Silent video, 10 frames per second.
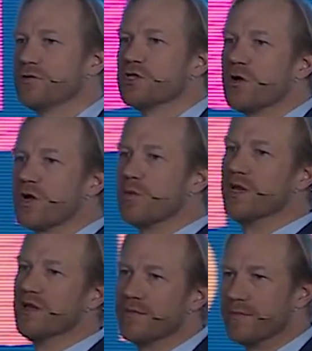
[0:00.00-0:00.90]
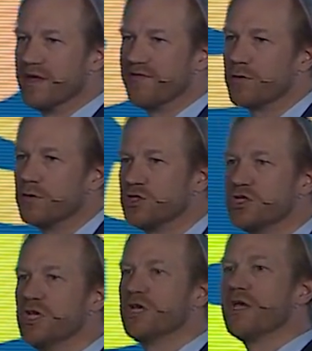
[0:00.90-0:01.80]
so can we. If
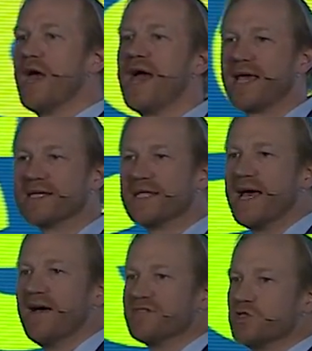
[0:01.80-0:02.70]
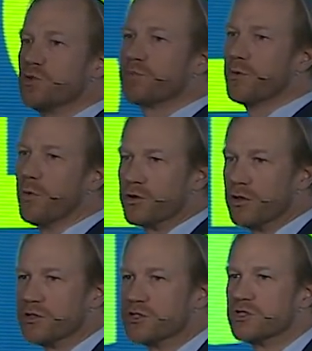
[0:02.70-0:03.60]
Gucci can have
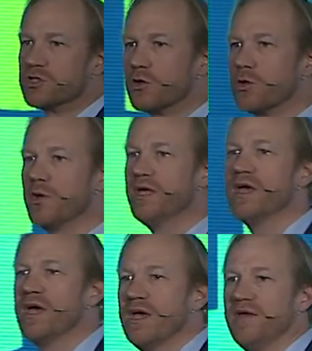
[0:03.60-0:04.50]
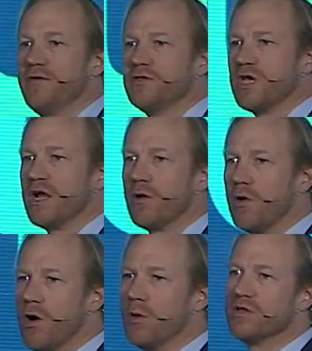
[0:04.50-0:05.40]
supermodels, so do we. If Yves Saint
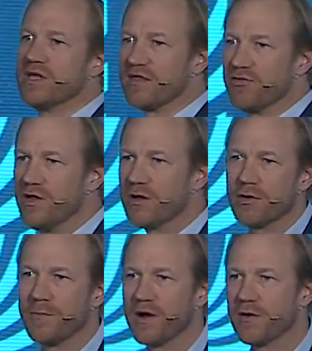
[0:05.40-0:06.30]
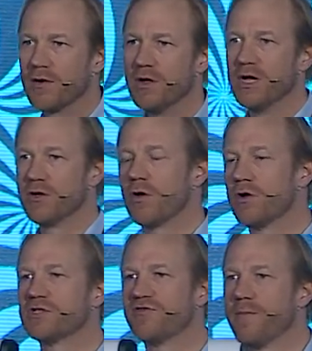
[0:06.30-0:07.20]
Laurent will take
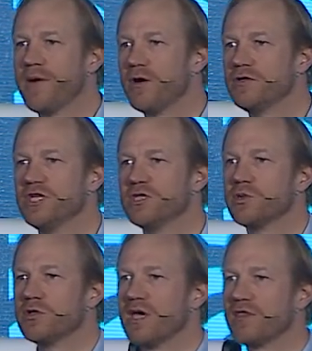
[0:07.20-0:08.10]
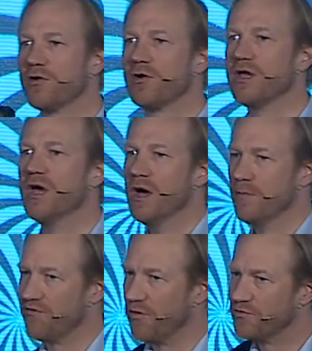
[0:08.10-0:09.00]
$300 for a pair of jeans, we'll take 30.
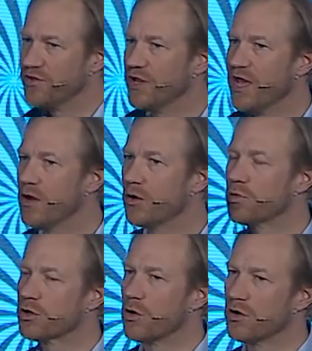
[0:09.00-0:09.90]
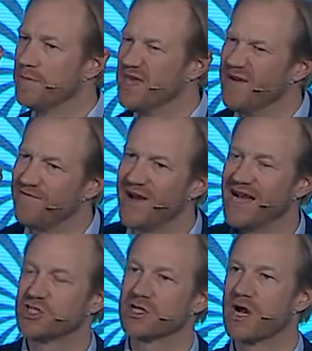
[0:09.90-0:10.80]
But from today on, we're going to be a
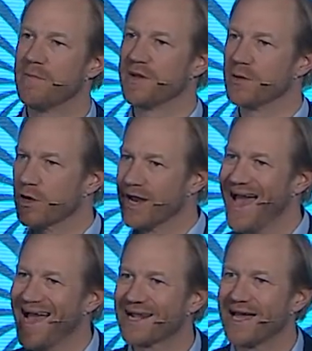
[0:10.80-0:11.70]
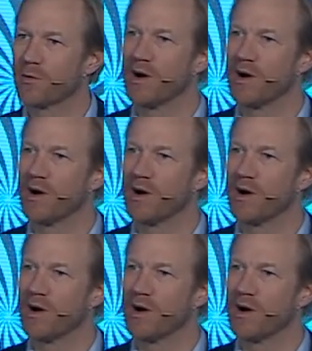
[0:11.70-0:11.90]
fashion company. We're going to act like